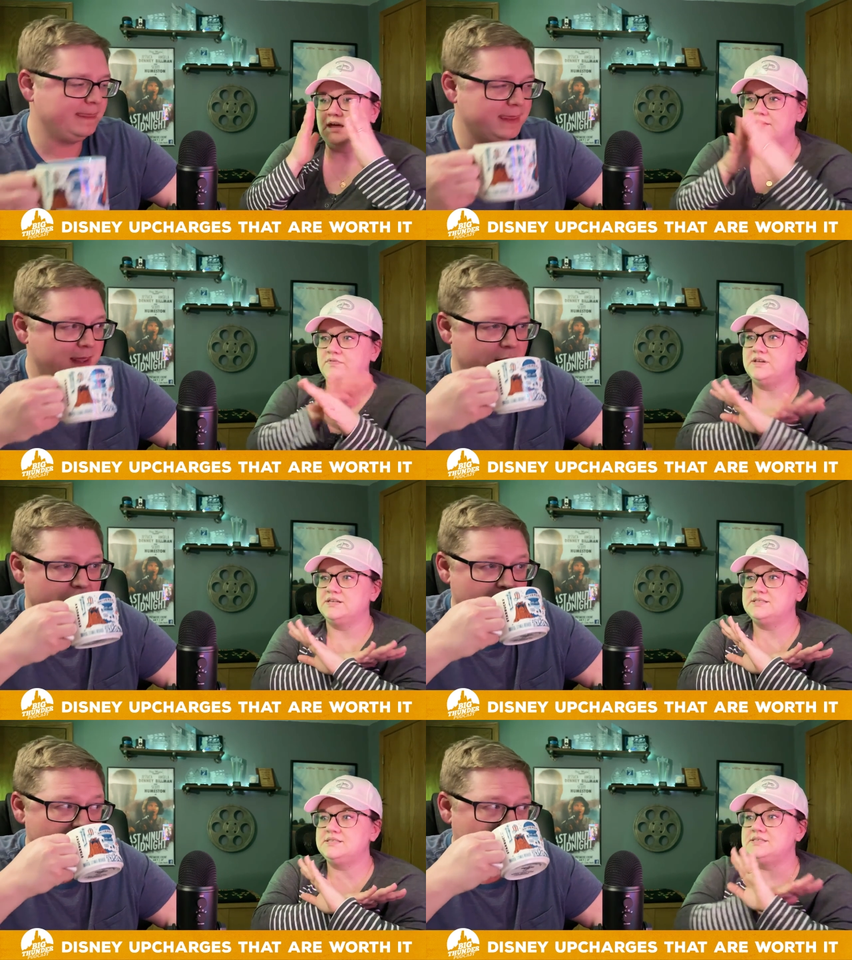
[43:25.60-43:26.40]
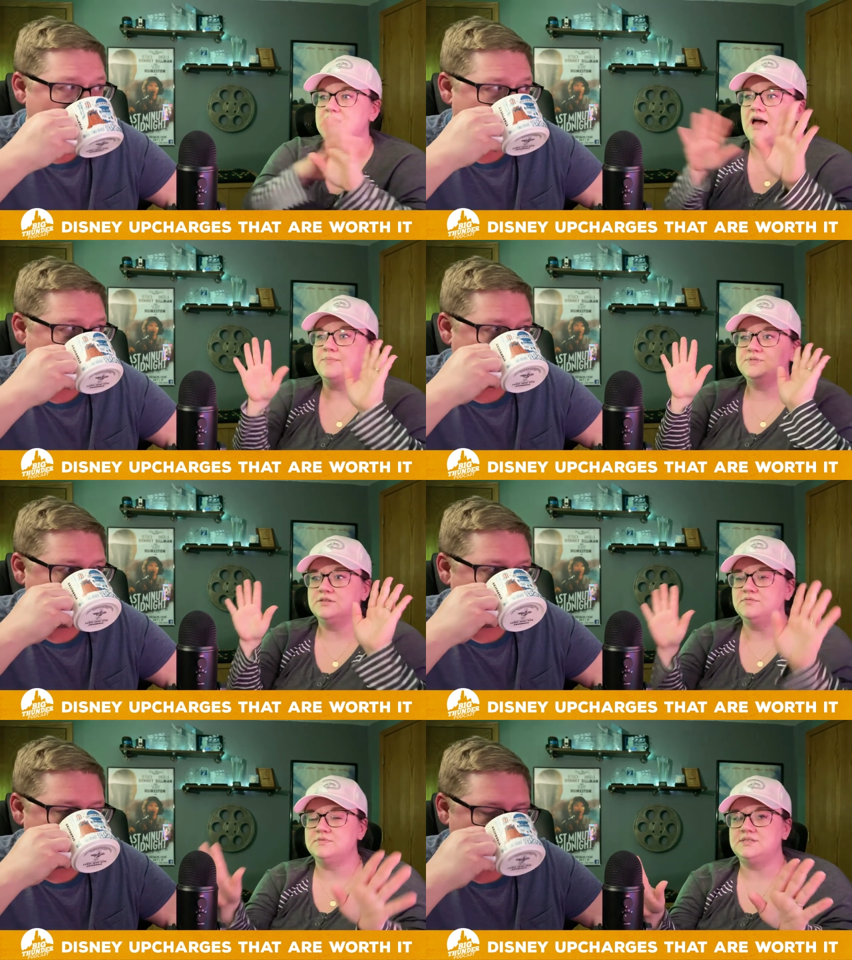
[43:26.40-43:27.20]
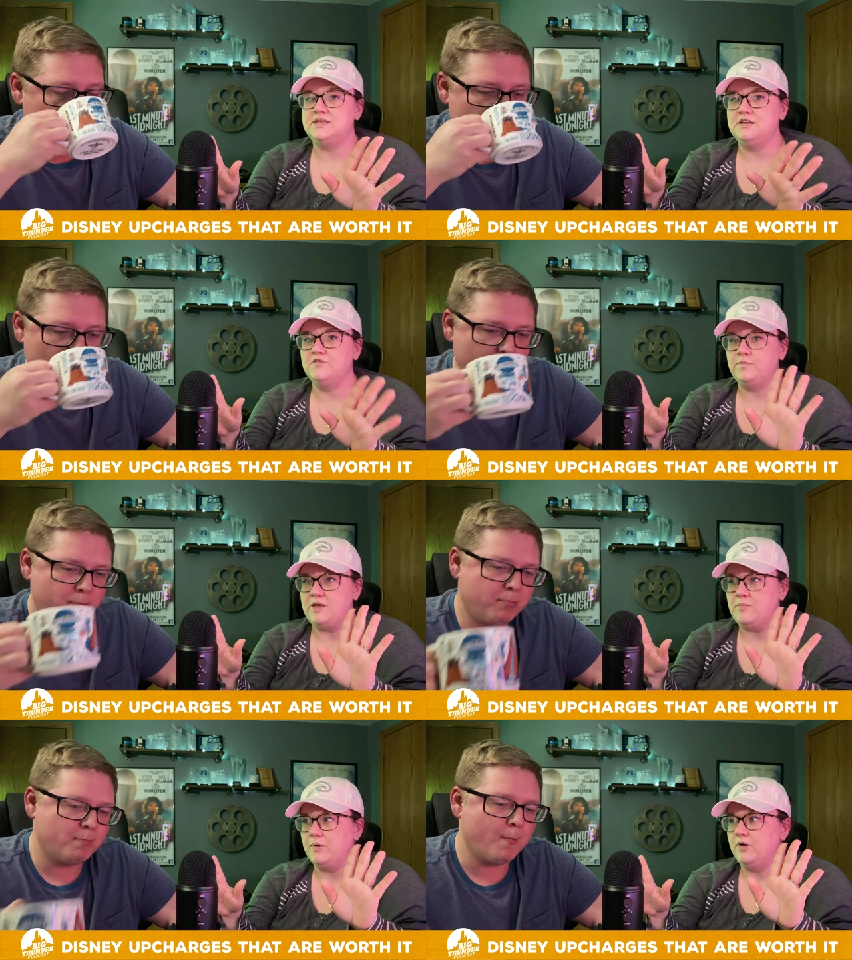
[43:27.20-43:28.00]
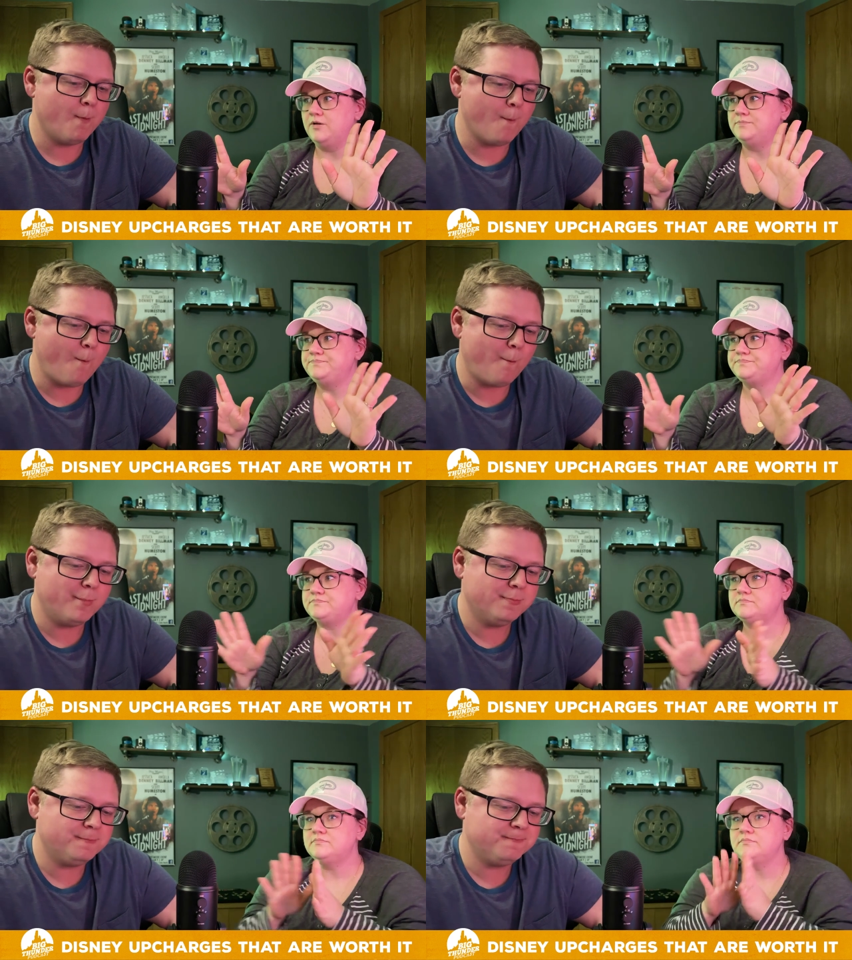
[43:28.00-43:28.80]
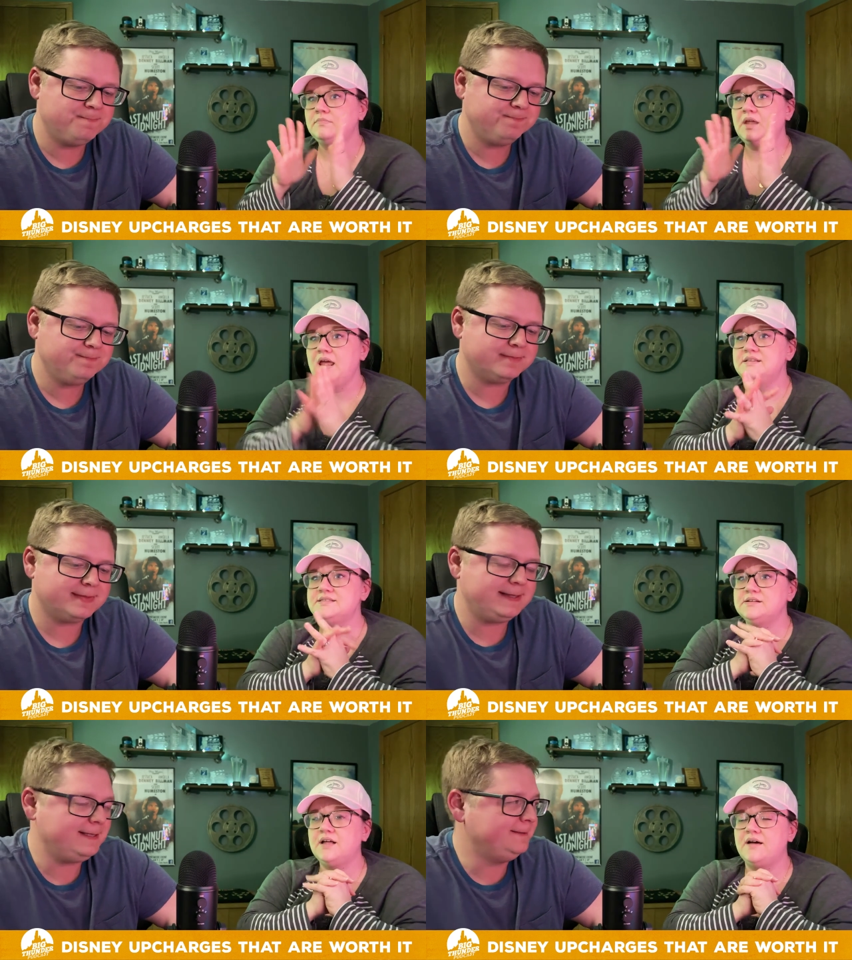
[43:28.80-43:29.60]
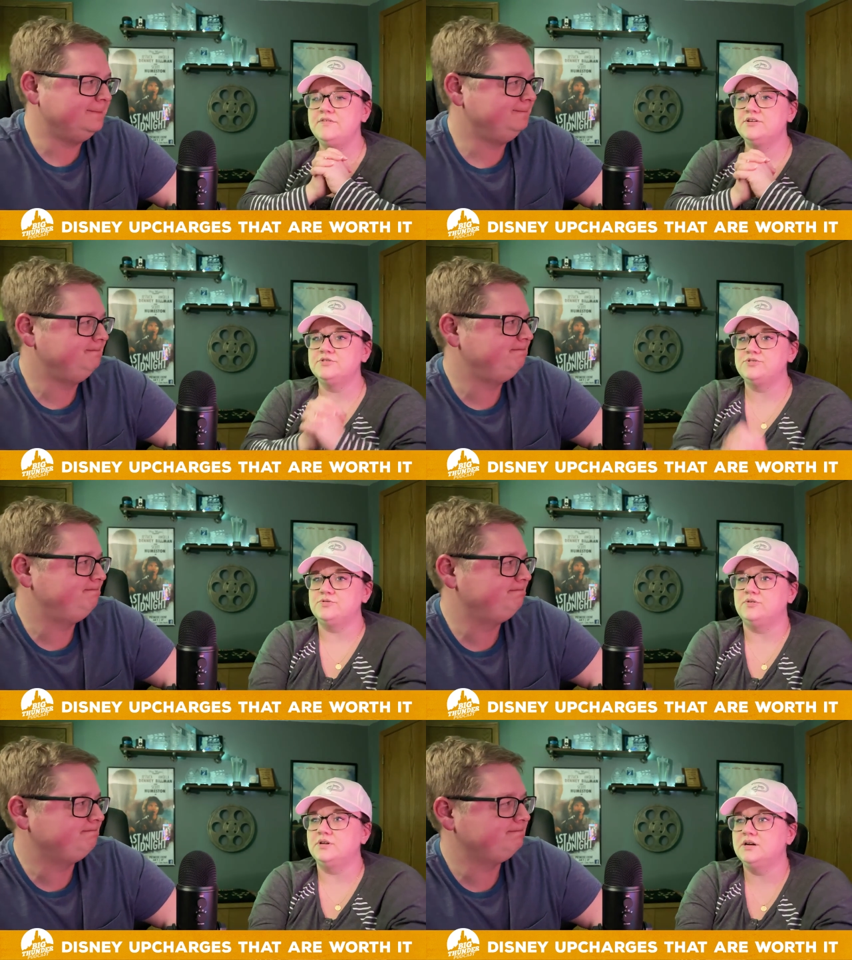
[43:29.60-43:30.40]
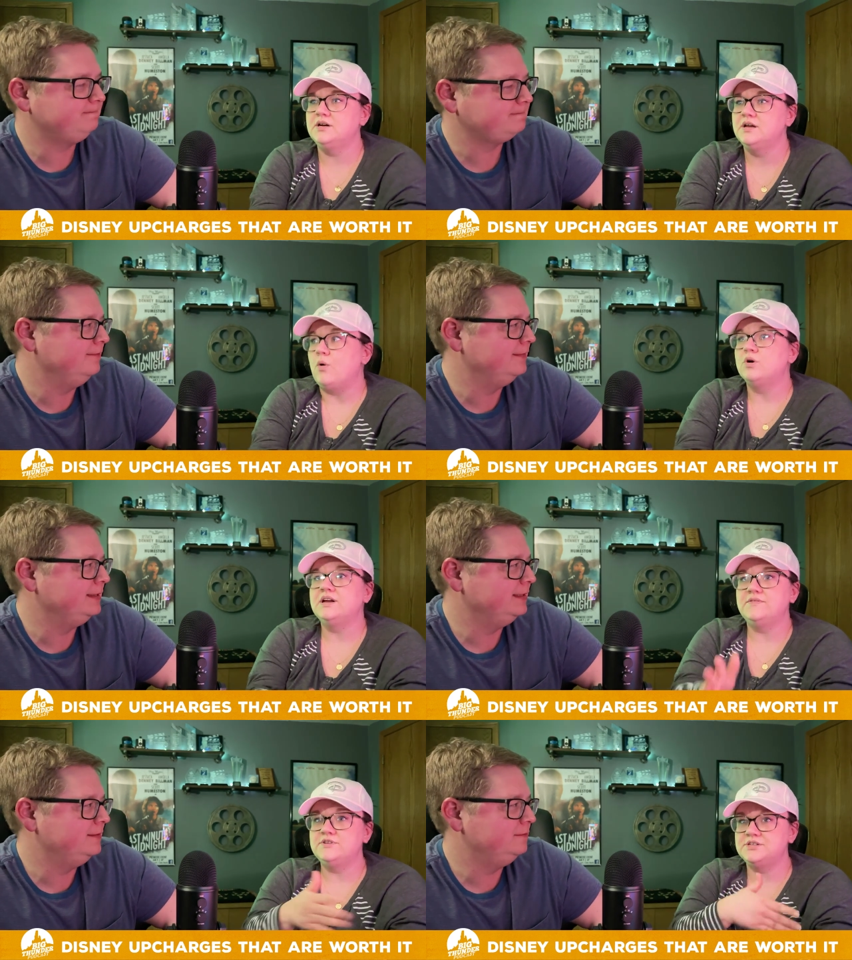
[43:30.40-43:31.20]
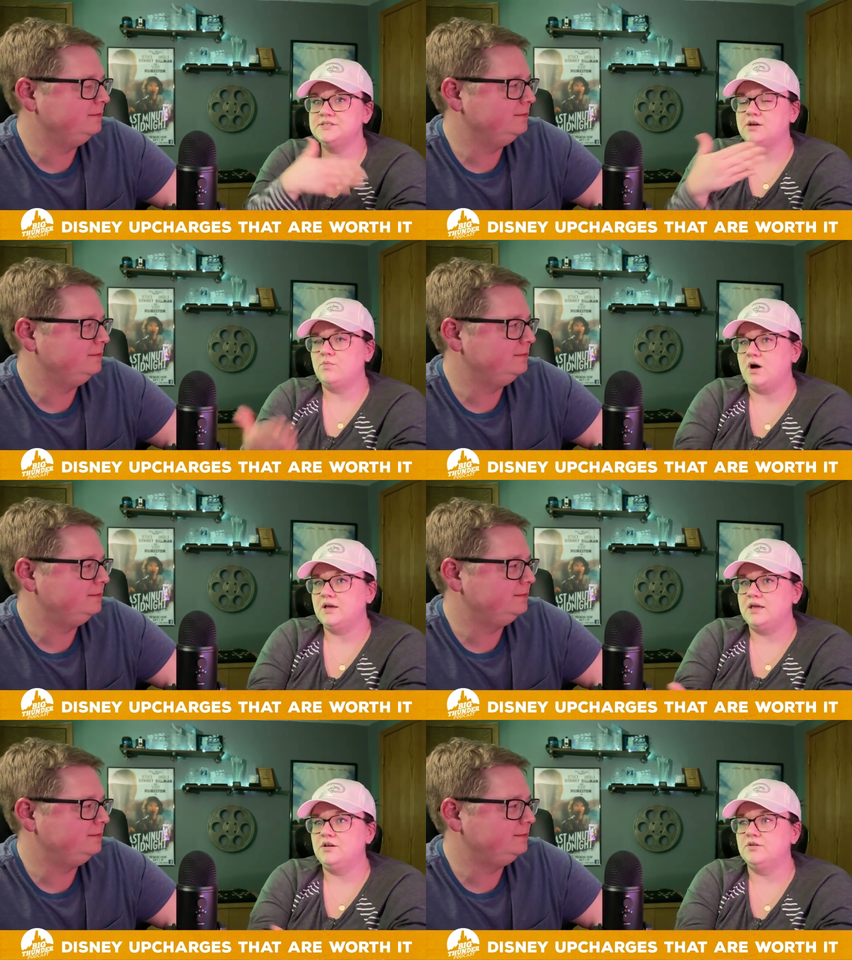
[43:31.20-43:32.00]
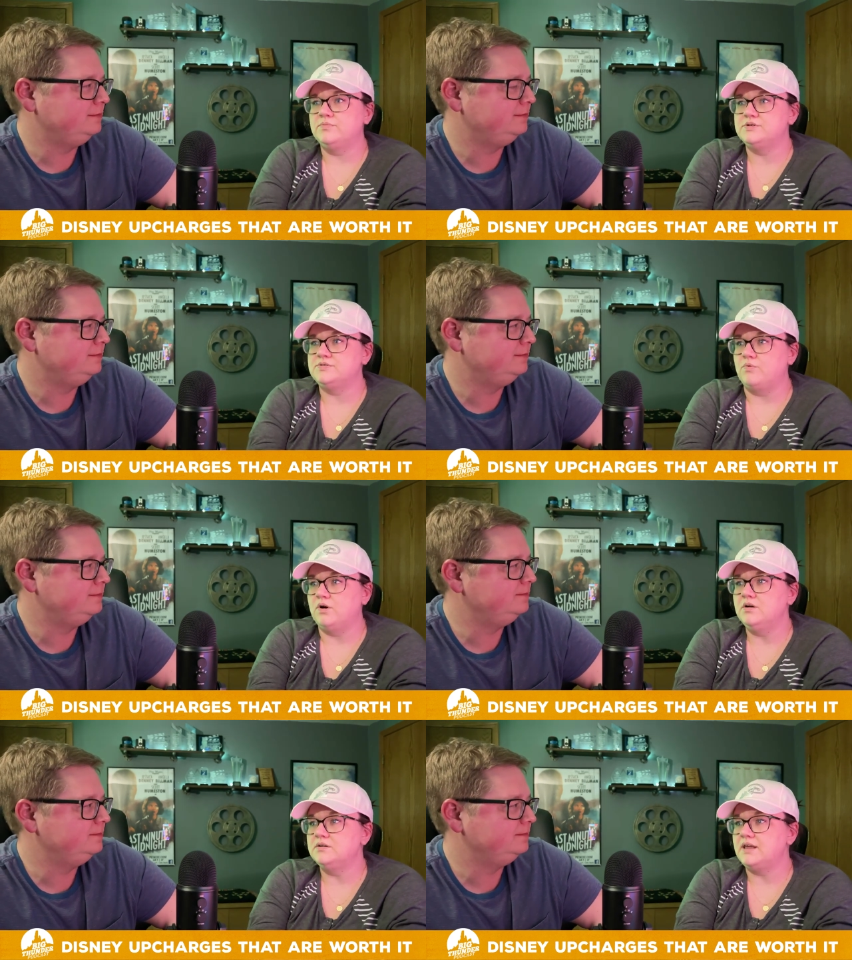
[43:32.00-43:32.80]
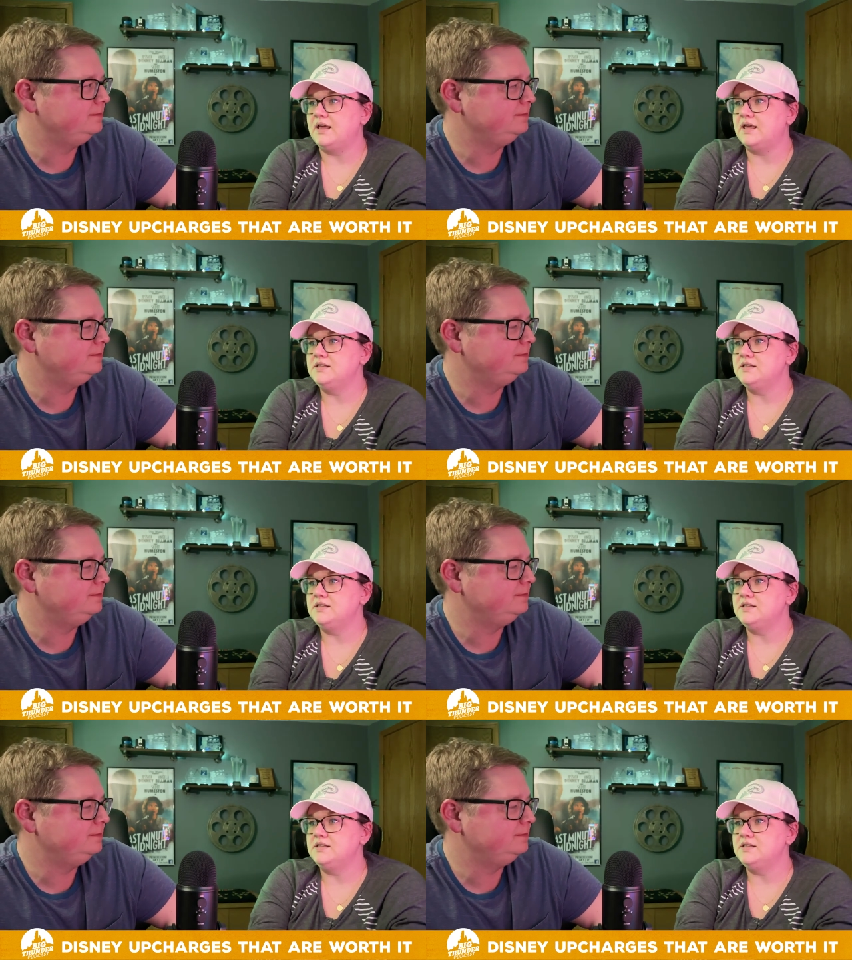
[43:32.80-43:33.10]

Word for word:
Speaker 1: like this absolute sea of people. Mm-hmm. And still having a stroller, or even just like walking your resort, like